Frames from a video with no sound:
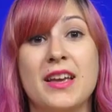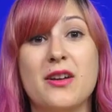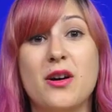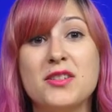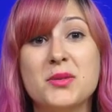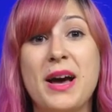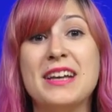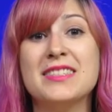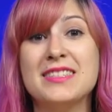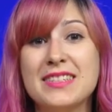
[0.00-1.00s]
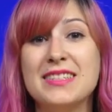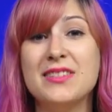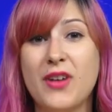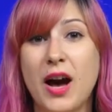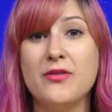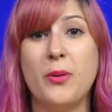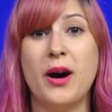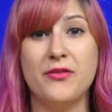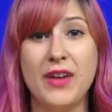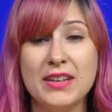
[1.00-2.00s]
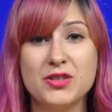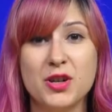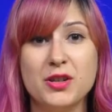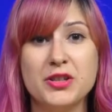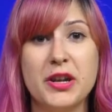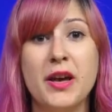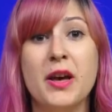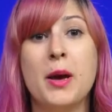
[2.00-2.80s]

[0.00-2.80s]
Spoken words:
It also has 65-watt fast charging,